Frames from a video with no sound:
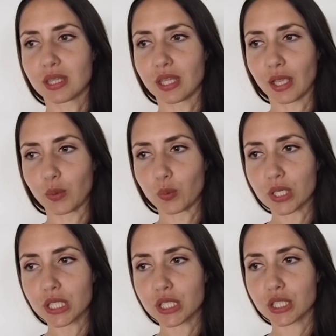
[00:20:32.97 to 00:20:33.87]
They
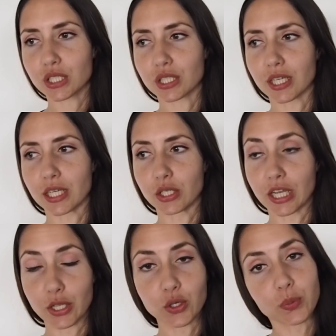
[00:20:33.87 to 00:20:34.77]
wish
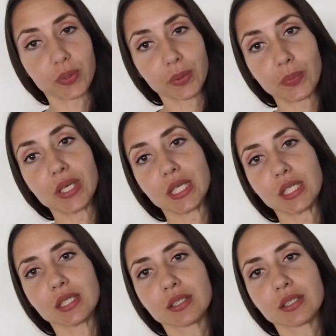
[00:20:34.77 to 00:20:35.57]
they could be me